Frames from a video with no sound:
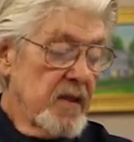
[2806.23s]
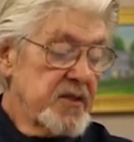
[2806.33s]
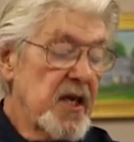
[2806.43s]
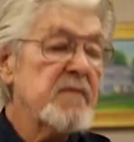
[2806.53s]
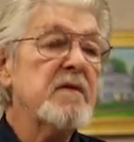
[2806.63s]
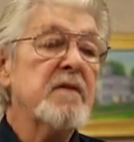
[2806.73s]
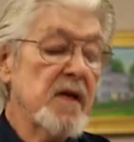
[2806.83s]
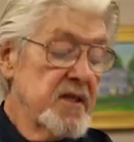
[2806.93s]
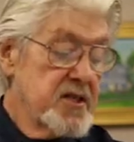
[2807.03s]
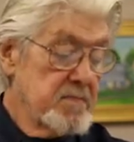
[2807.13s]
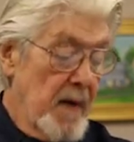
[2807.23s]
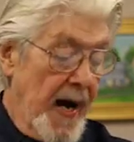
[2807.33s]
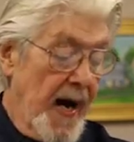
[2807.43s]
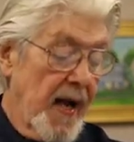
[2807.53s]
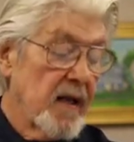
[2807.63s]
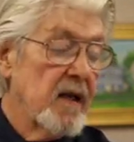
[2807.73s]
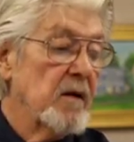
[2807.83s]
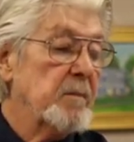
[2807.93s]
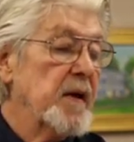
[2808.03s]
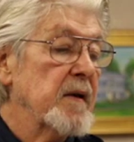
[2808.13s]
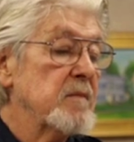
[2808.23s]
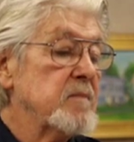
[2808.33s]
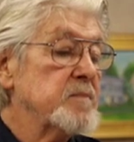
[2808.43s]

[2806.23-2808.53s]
She even smiled a little bit.